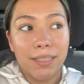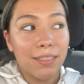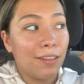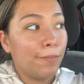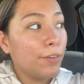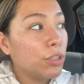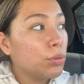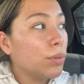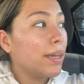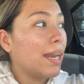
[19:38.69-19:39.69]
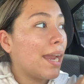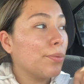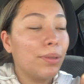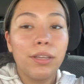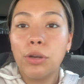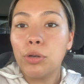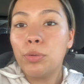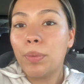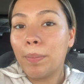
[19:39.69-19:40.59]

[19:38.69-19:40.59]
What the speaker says: This is the first one. I really hope